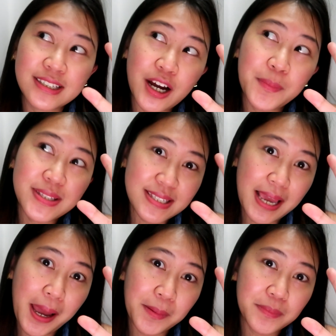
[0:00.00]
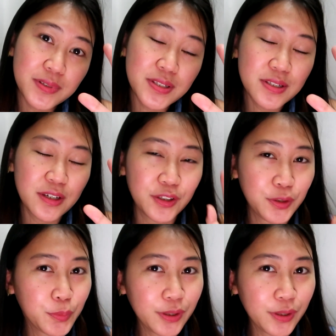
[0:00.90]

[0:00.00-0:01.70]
common scams you will